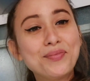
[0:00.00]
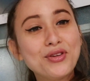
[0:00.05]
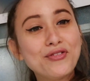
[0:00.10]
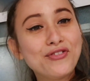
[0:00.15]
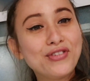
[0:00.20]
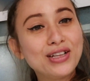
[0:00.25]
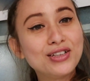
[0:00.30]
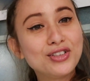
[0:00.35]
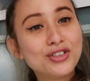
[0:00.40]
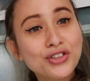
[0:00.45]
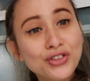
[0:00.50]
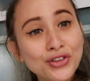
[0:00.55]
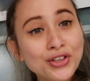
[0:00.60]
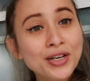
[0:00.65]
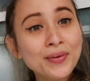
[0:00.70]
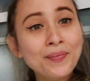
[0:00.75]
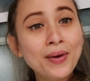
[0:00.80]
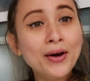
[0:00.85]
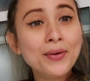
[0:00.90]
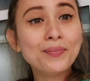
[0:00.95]
me feel good
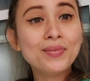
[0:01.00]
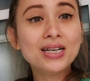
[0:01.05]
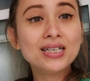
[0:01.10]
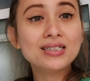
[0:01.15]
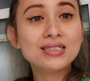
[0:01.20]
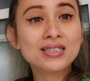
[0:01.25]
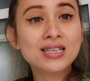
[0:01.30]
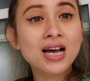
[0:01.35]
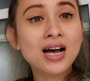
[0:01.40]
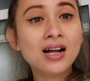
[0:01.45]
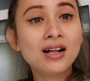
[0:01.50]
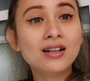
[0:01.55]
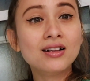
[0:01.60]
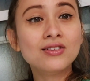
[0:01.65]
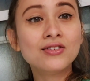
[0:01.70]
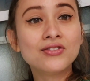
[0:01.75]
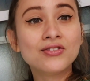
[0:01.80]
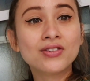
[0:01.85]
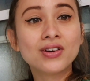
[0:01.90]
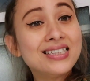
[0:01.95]
about
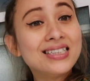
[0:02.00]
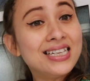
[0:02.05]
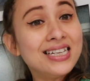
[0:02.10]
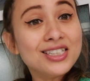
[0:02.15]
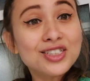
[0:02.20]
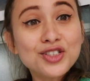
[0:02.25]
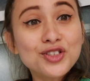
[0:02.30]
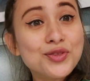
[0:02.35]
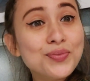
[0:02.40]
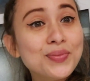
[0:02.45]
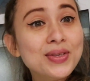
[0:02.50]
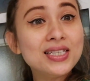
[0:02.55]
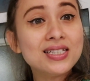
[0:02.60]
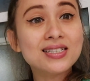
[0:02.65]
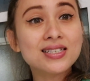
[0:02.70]
myself. Teach me